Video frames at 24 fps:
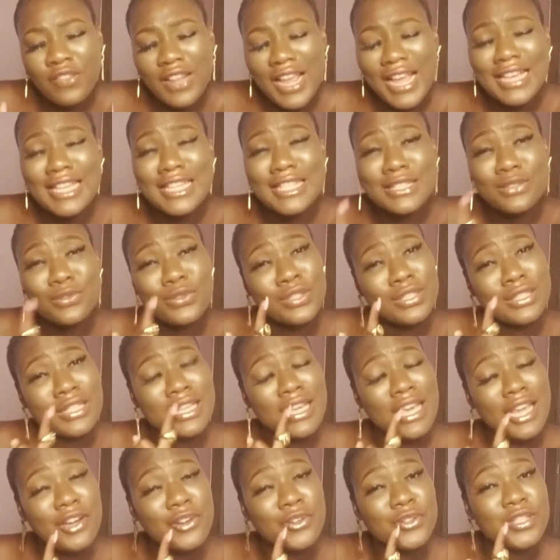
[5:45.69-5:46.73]
Like, it was a
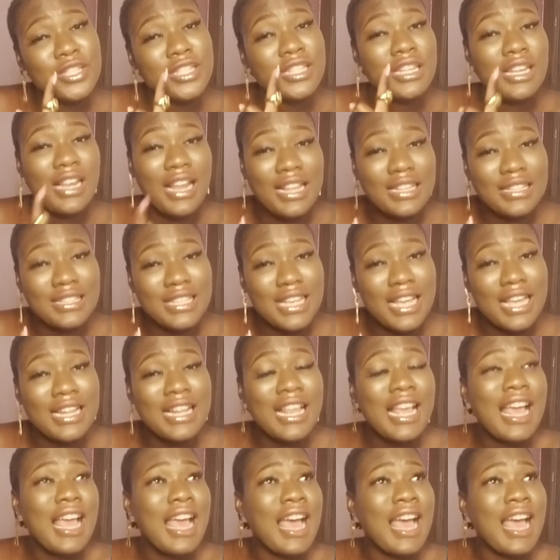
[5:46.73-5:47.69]
kerosene lantern,